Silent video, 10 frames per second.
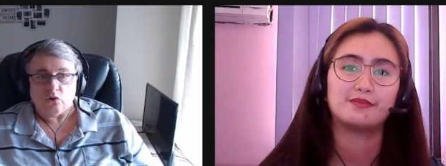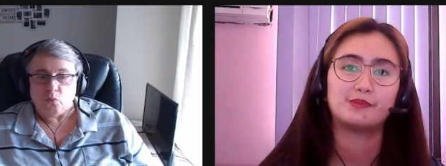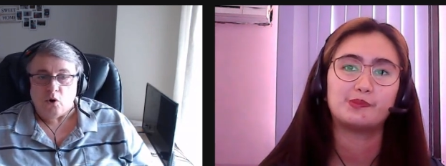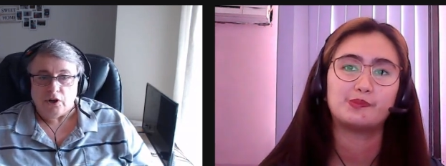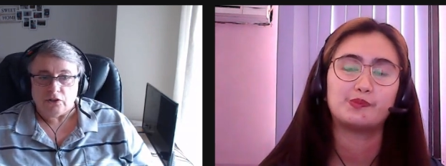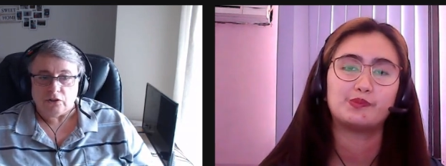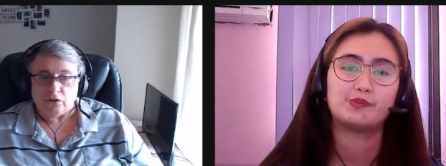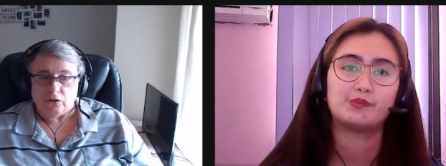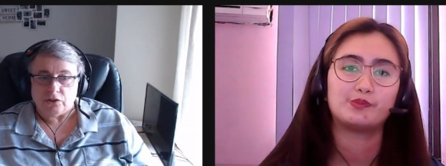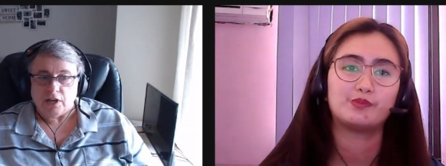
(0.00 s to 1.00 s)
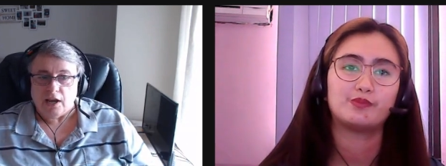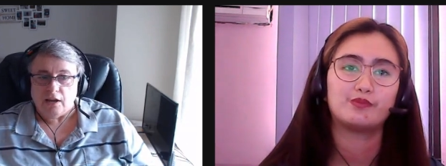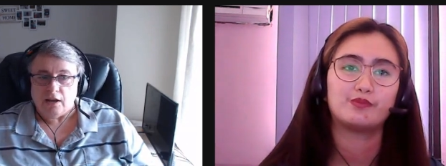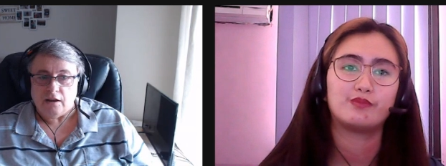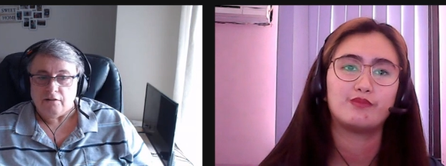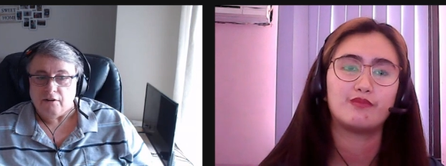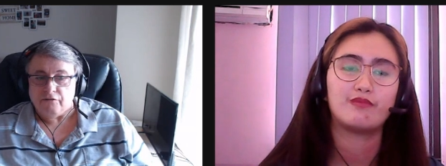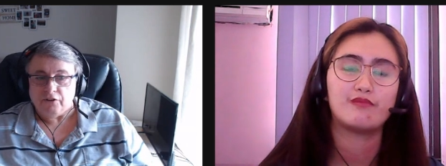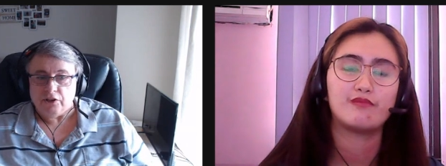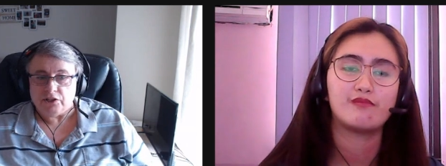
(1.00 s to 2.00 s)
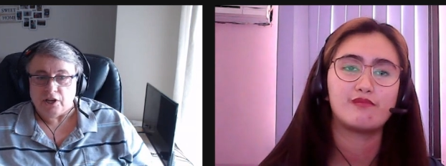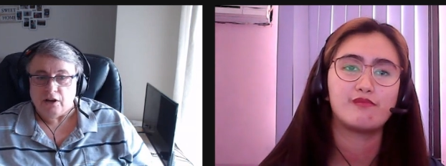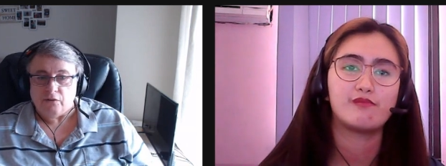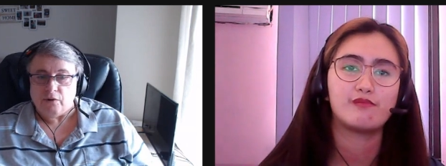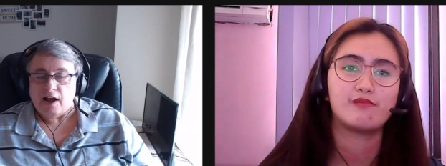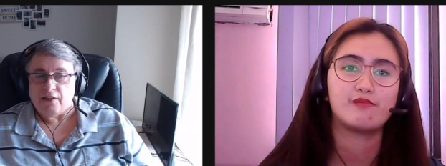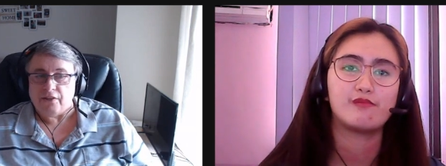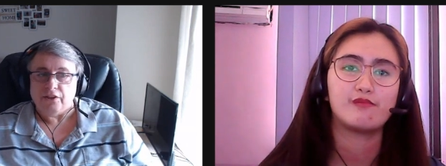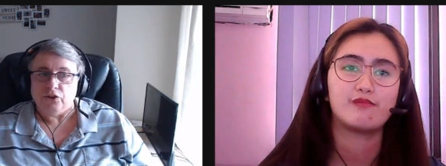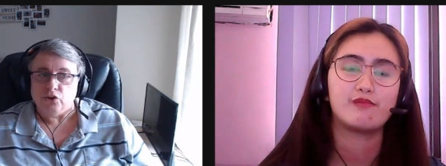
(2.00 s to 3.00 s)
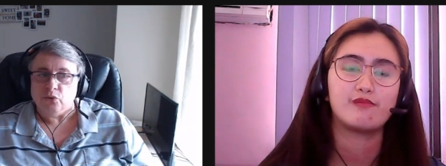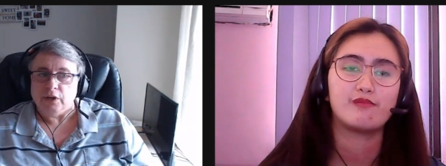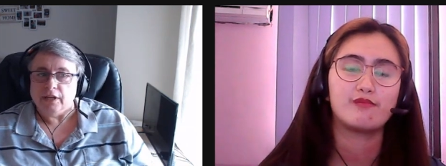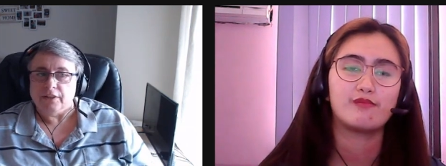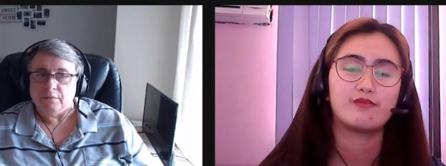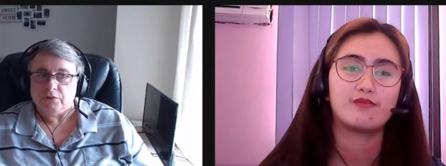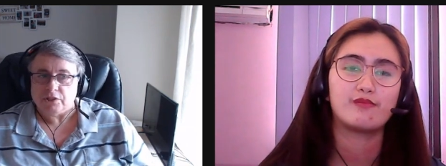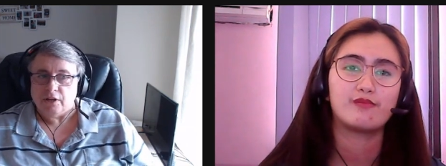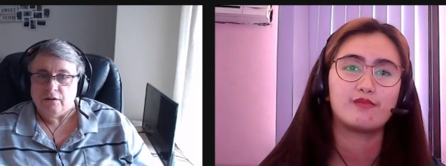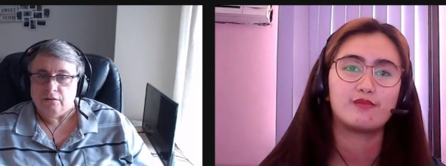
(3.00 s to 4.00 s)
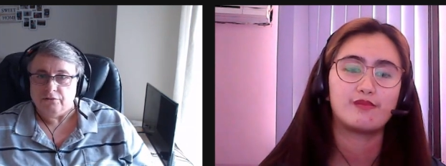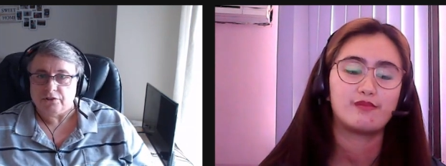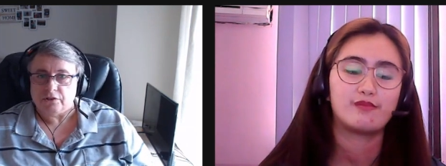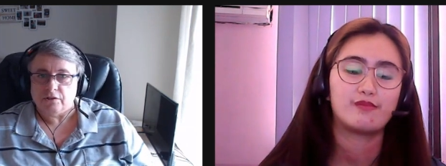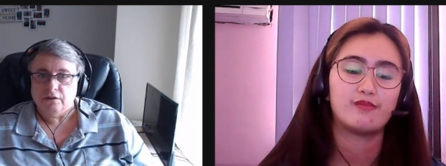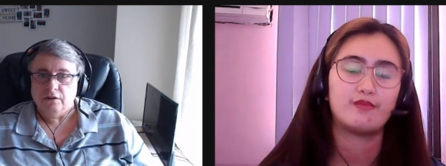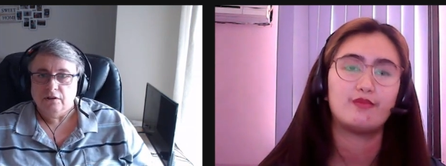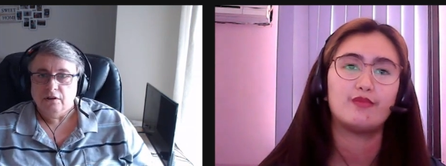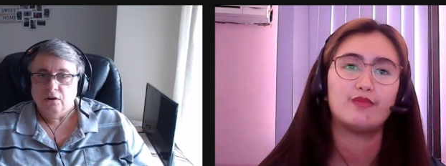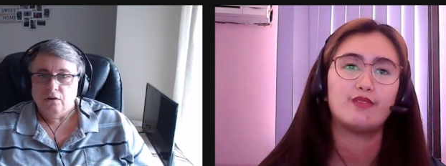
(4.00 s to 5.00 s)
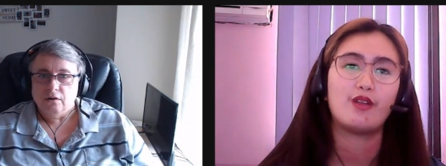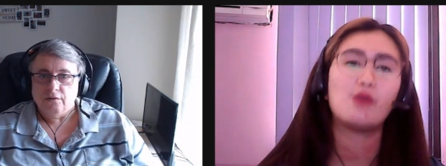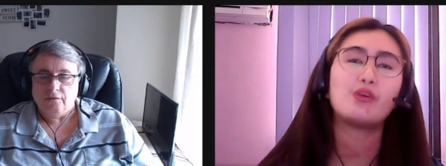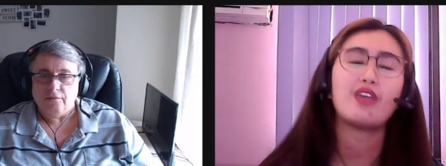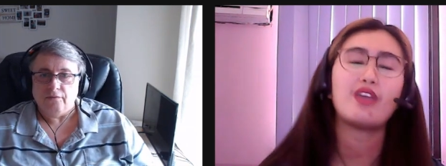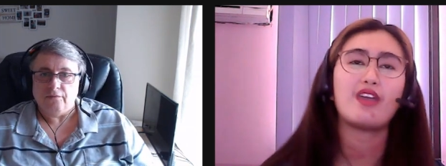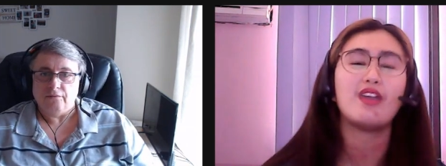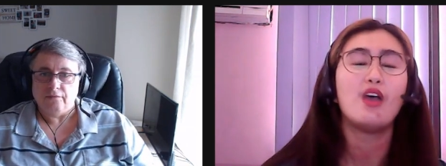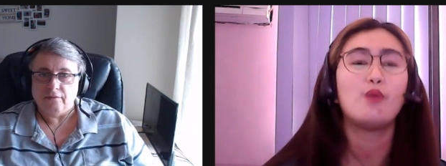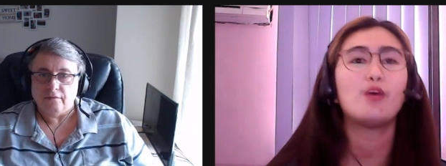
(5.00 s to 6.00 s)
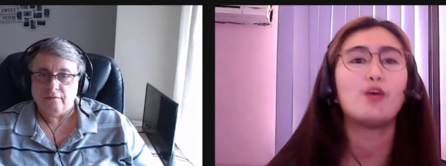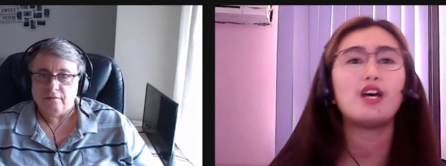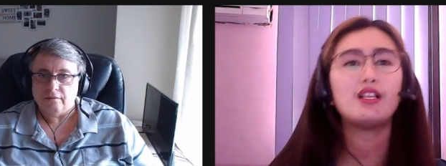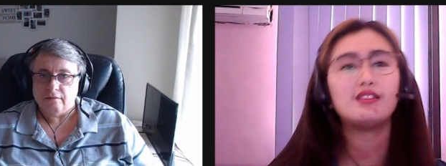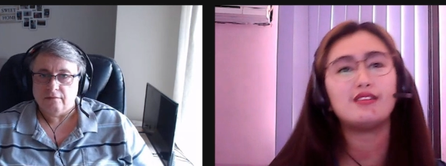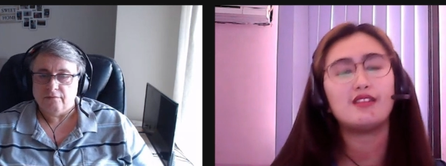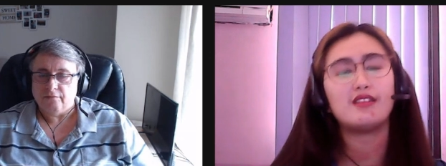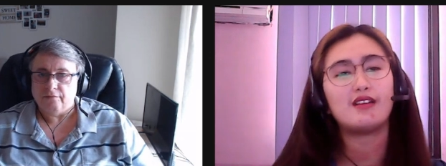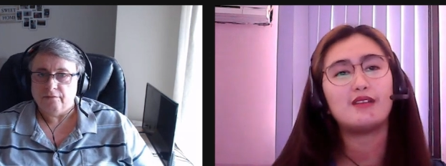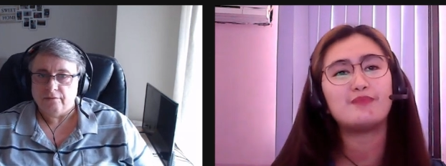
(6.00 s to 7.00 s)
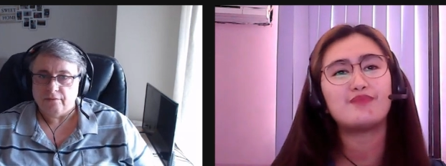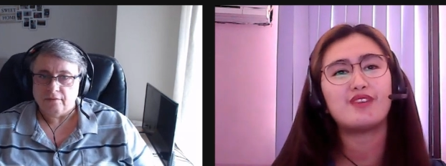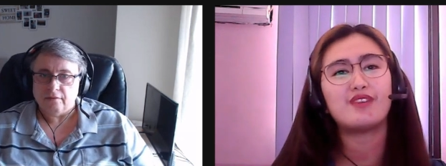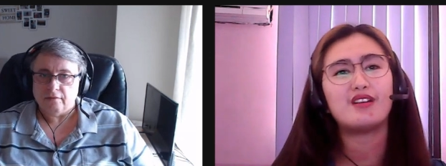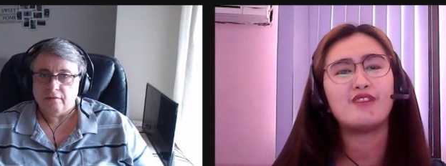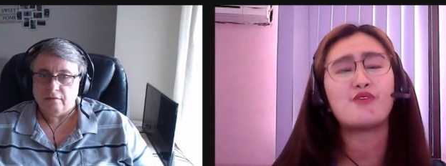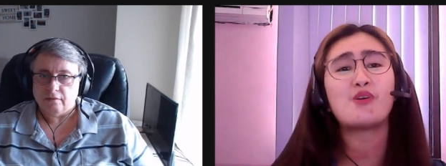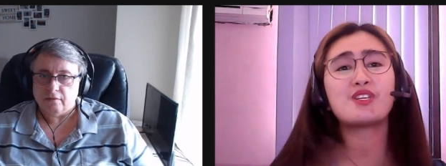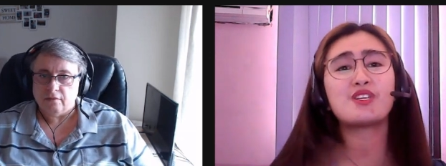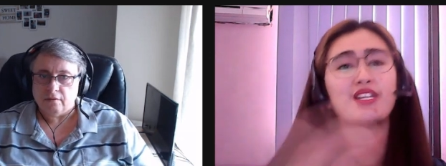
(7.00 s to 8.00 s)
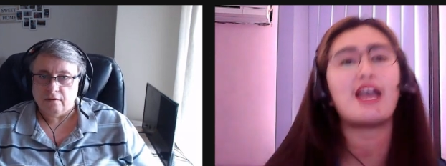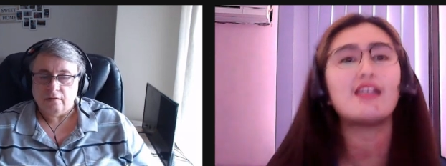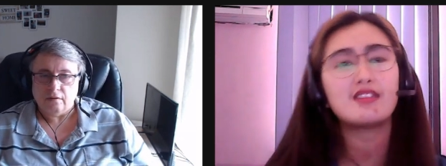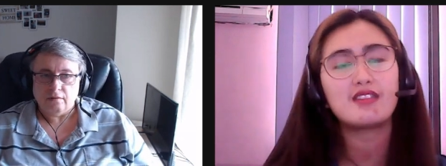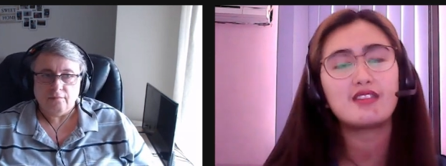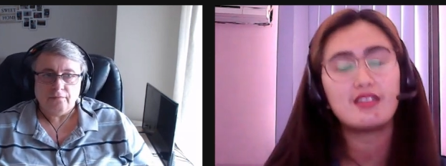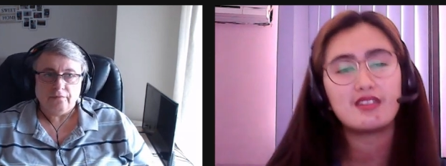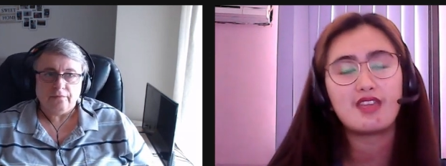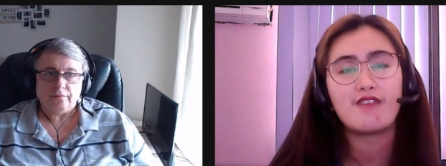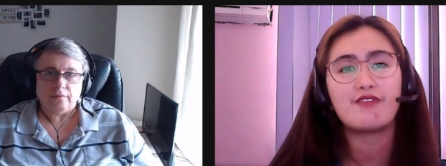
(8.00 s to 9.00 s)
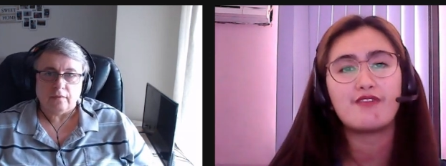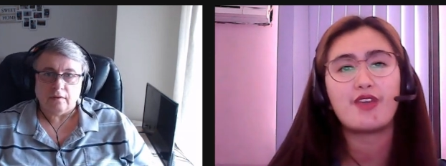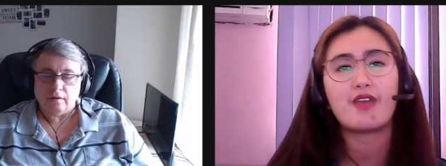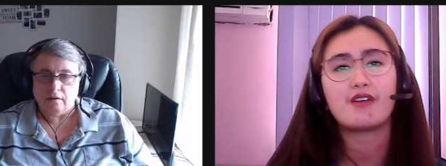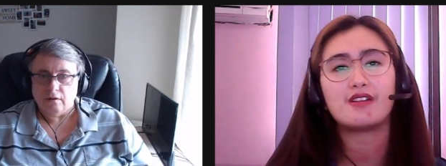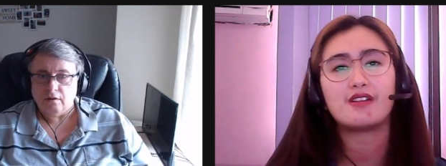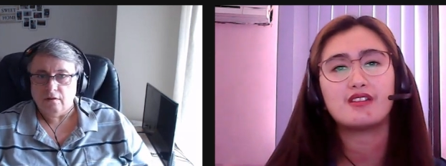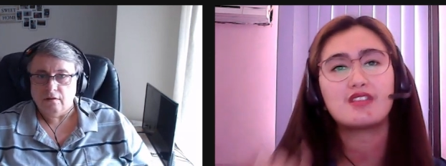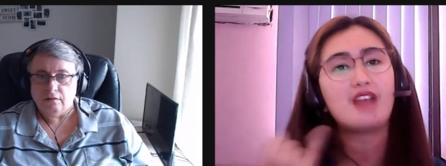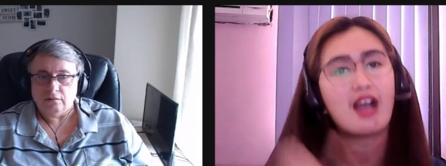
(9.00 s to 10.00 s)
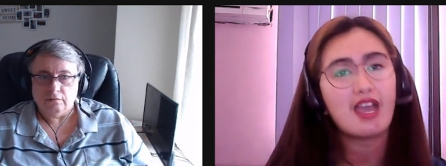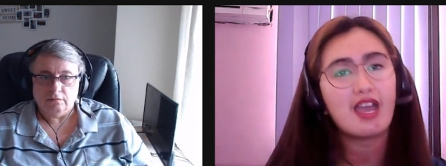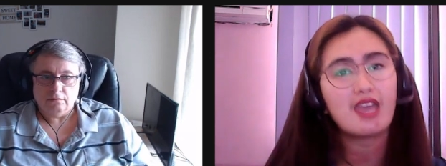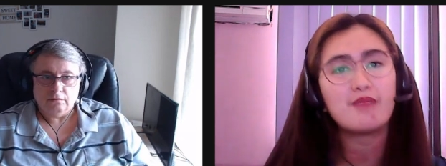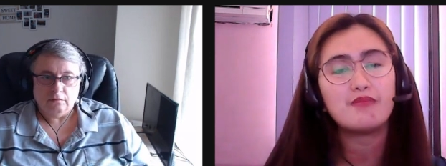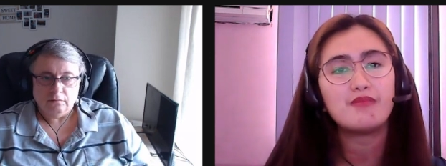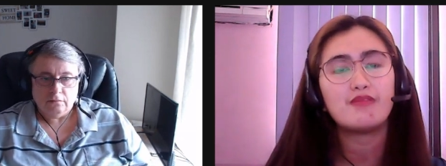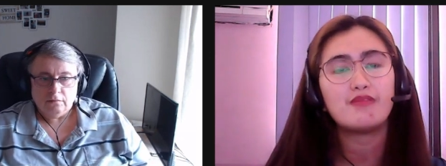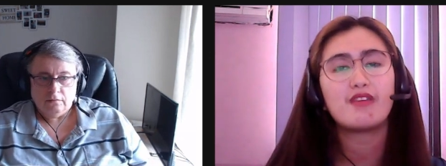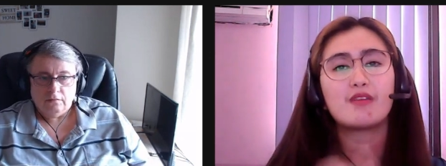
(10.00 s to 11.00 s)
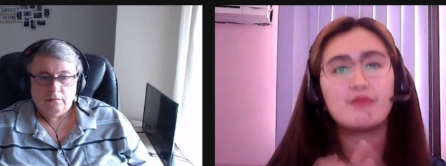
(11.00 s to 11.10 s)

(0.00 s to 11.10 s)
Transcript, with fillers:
Speaker 1: who's wanting to do, say, a visa rather than doing it themselves?
Speaker 2: Okay. Well, of course, clients can save their time, their